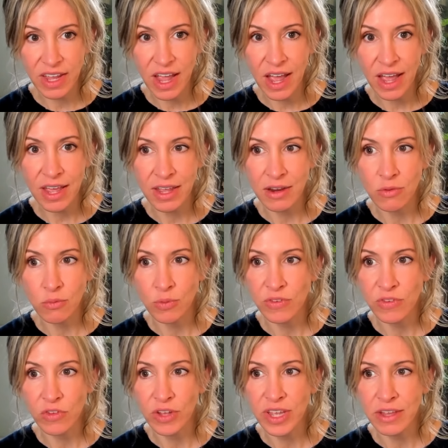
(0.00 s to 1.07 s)
I was
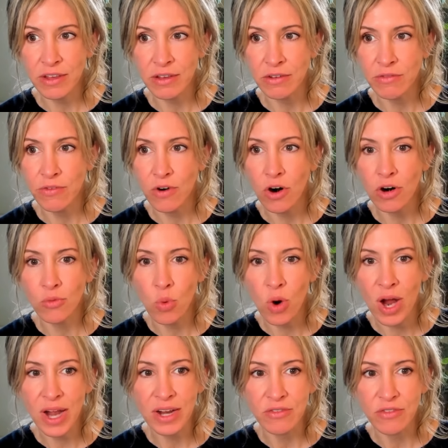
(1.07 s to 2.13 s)
looking far and
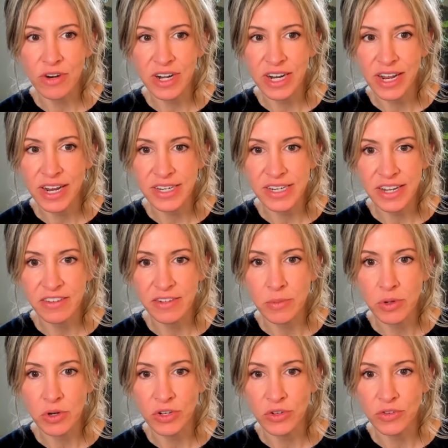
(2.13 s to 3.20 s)
wide for any kind of
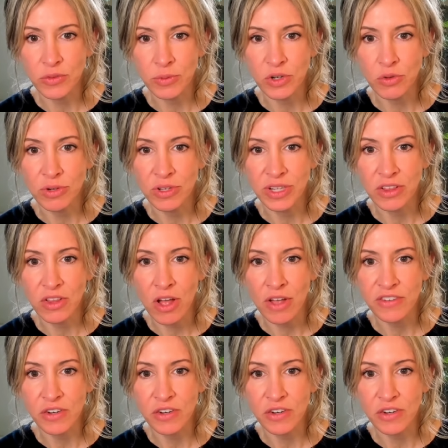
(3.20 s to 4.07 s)
testimonials when you're really lost